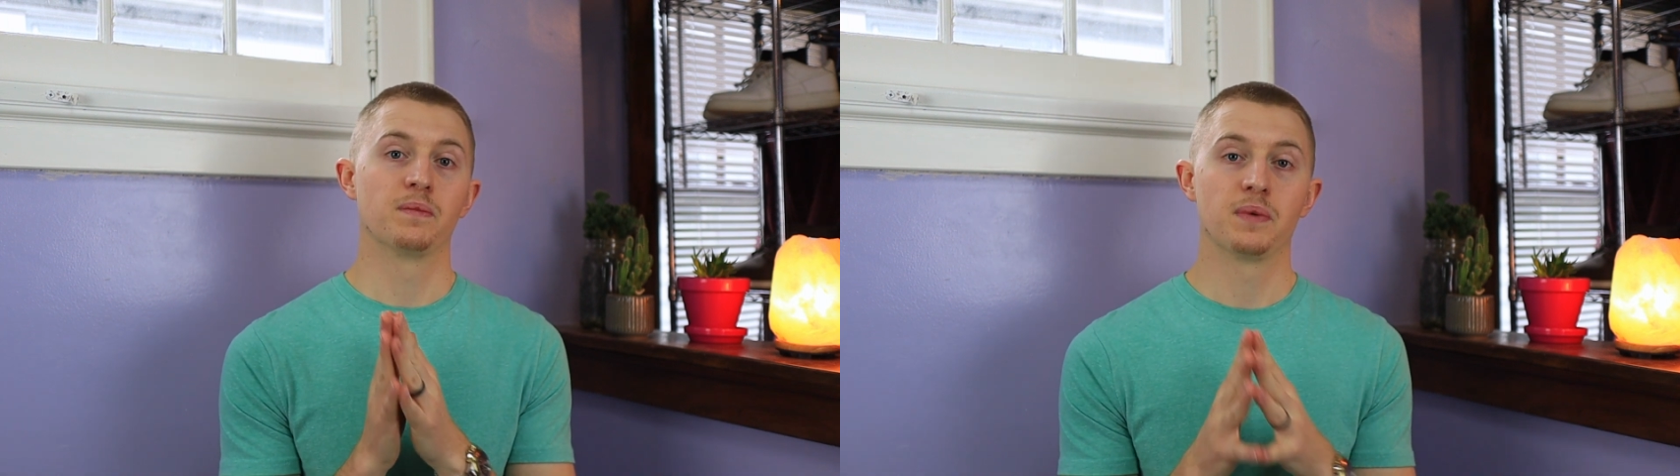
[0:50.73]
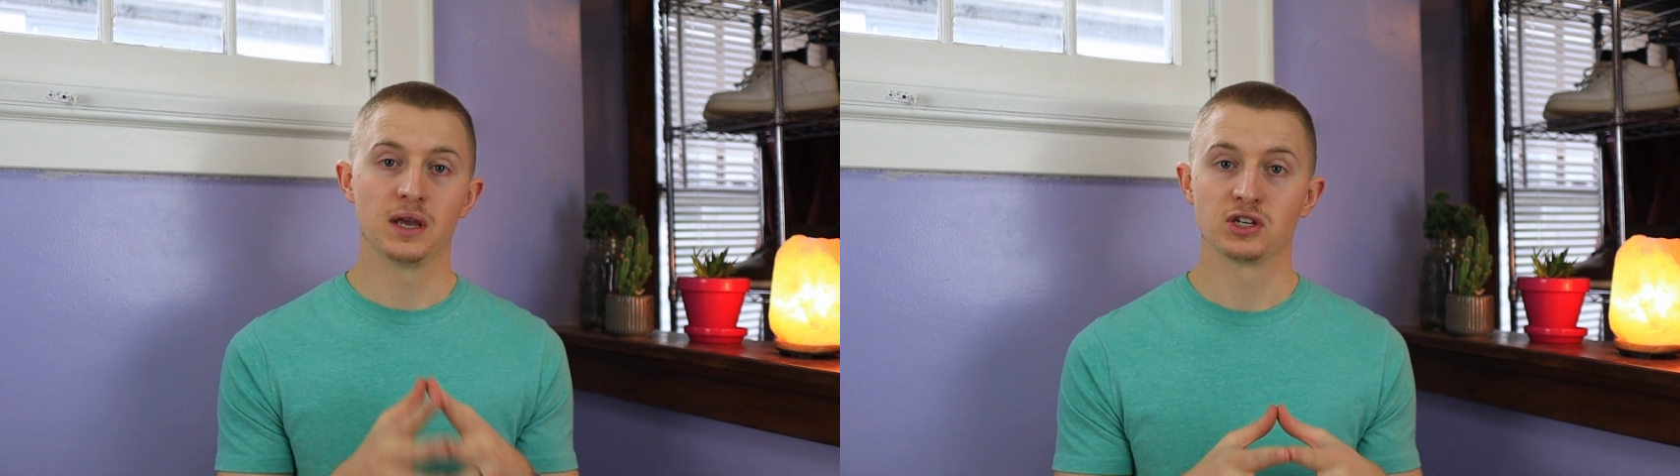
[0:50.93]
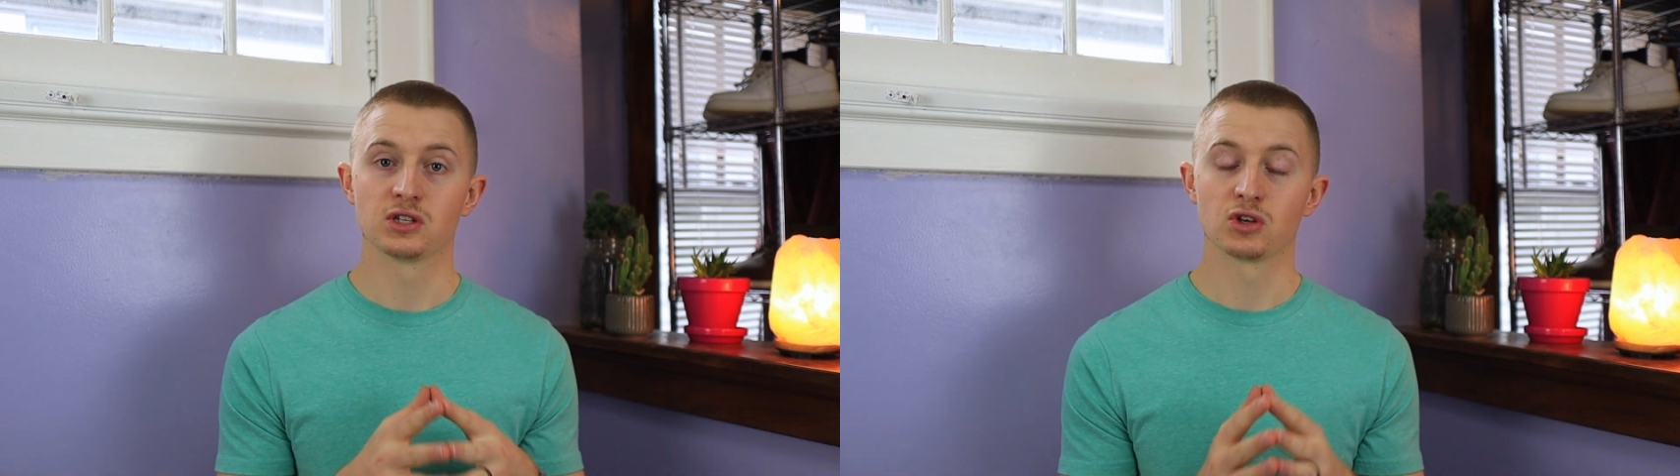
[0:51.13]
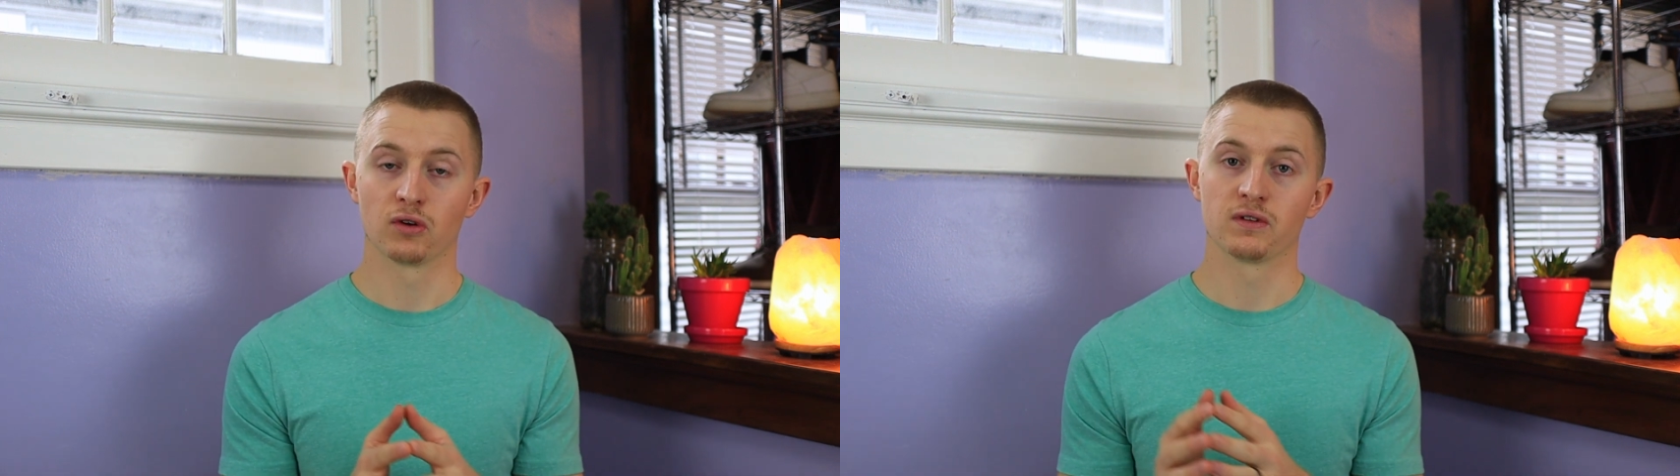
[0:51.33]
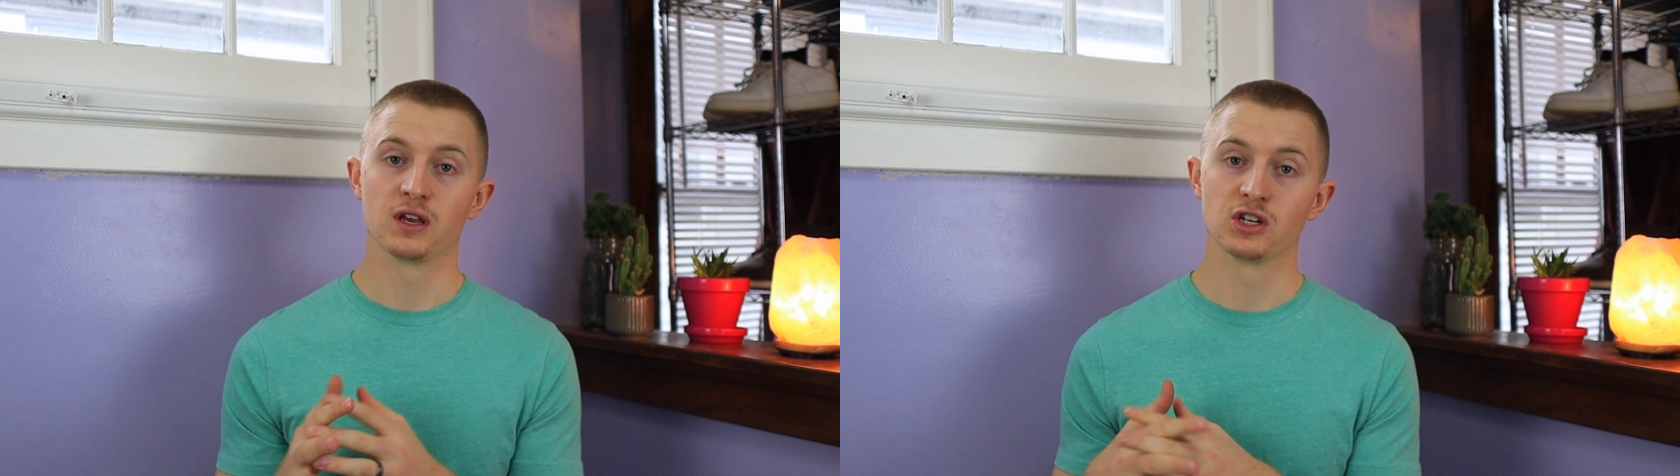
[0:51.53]
patients
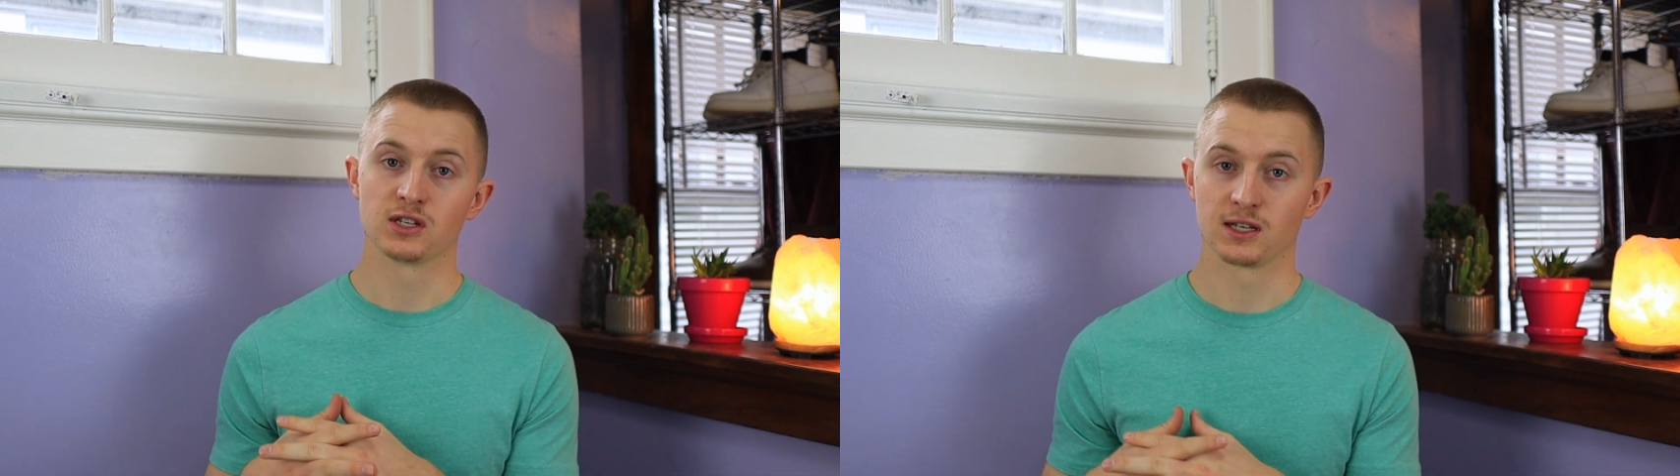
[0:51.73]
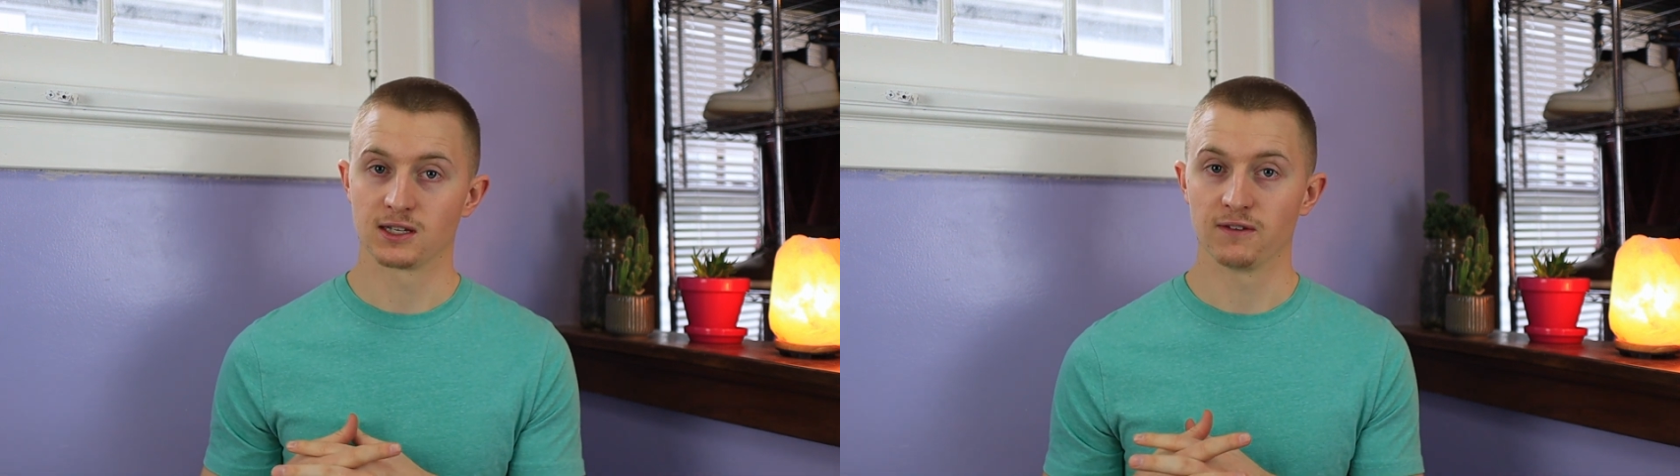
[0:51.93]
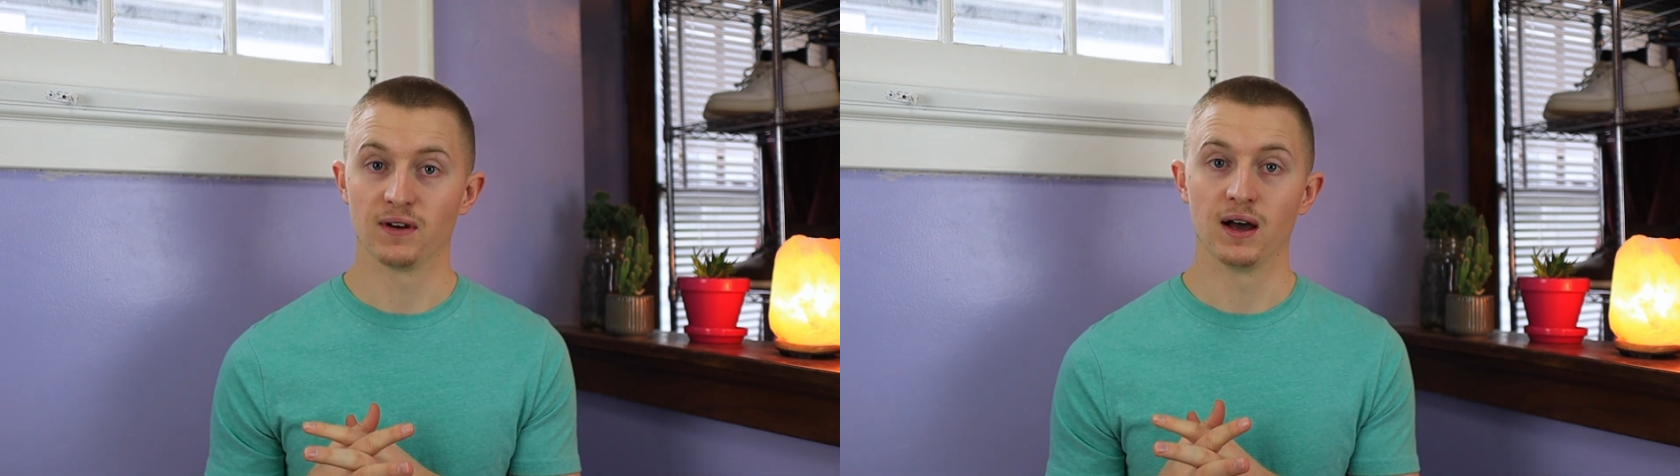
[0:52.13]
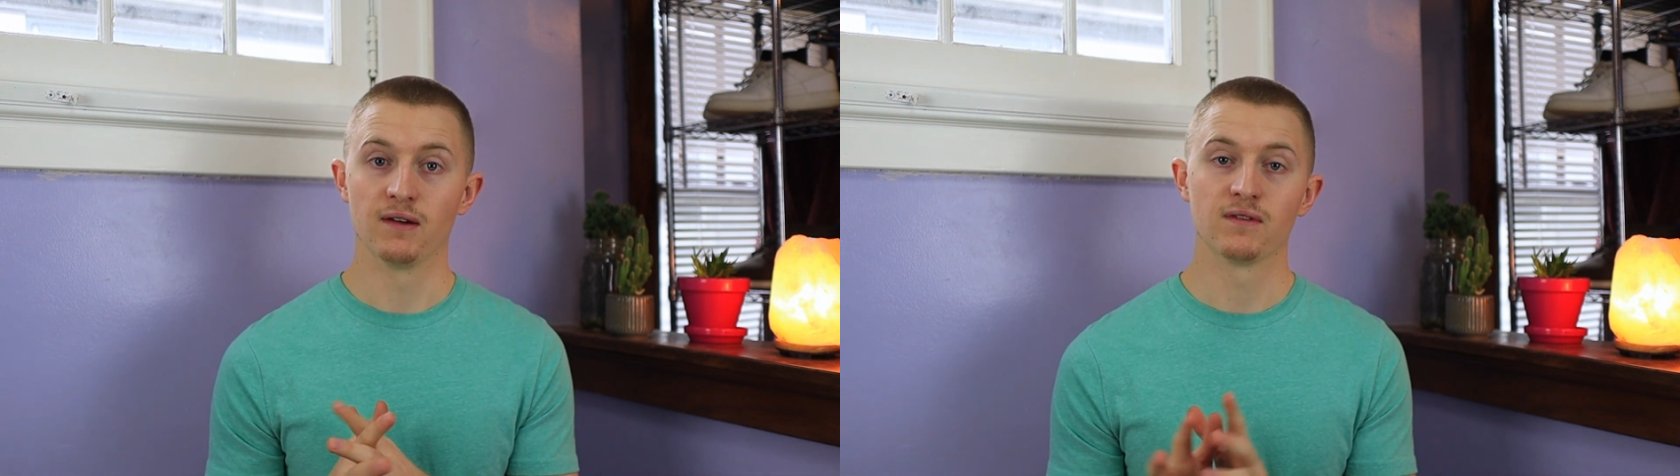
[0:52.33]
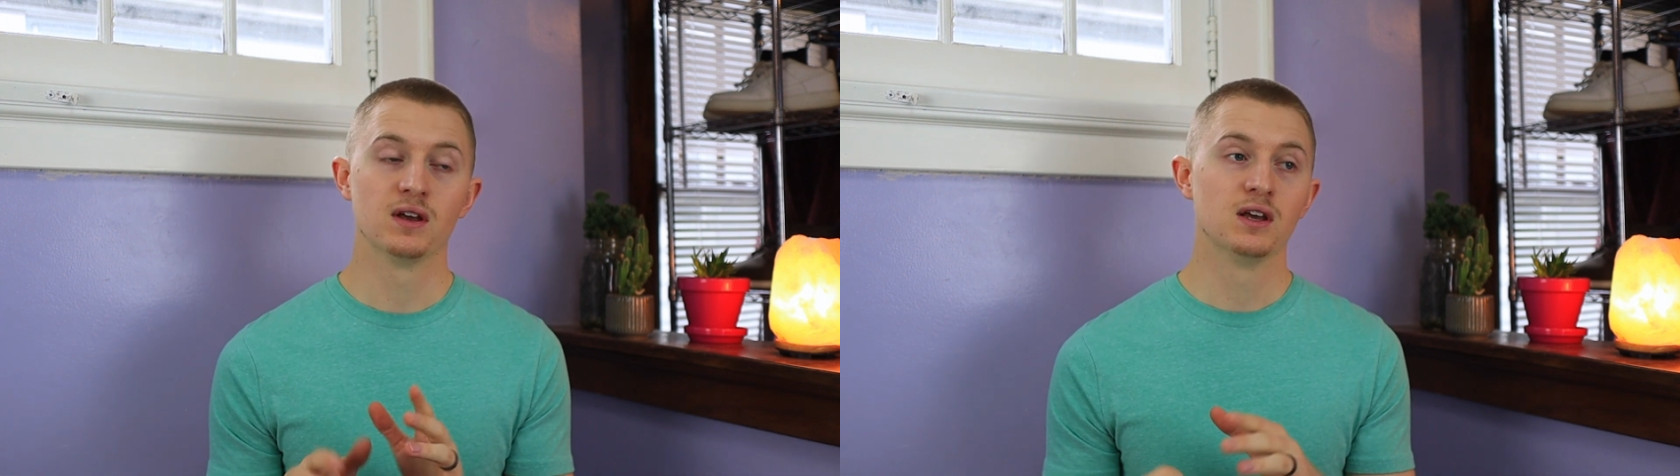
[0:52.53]
over the age of 65.